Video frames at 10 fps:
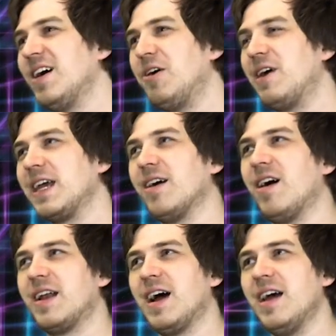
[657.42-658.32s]
Oh my
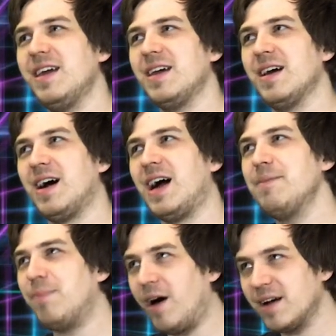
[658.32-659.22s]
god, I
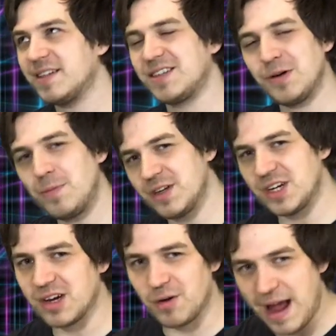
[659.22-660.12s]
I bought so
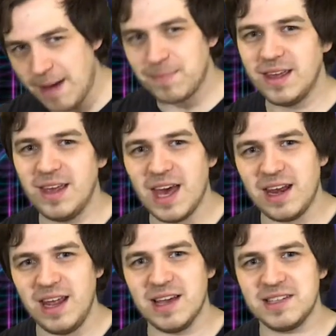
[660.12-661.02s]
much crappy
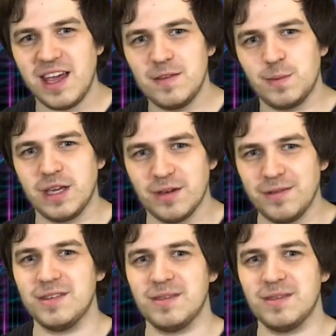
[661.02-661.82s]
N E S games because,